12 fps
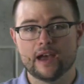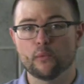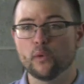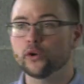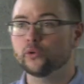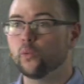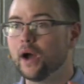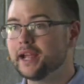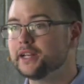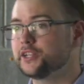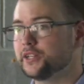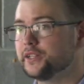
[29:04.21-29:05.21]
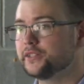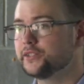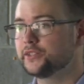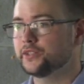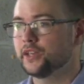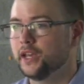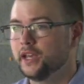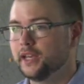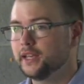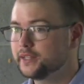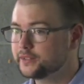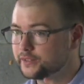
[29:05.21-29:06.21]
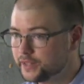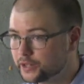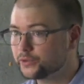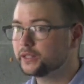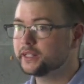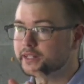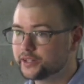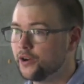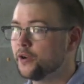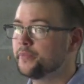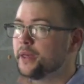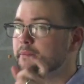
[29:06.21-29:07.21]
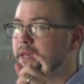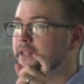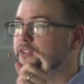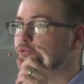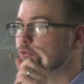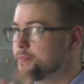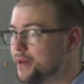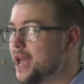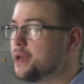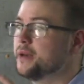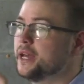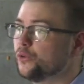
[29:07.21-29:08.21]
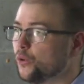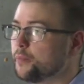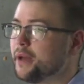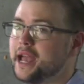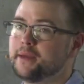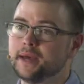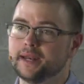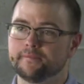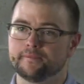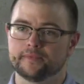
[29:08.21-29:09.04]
That word wages is literally a term that means repayment or payment.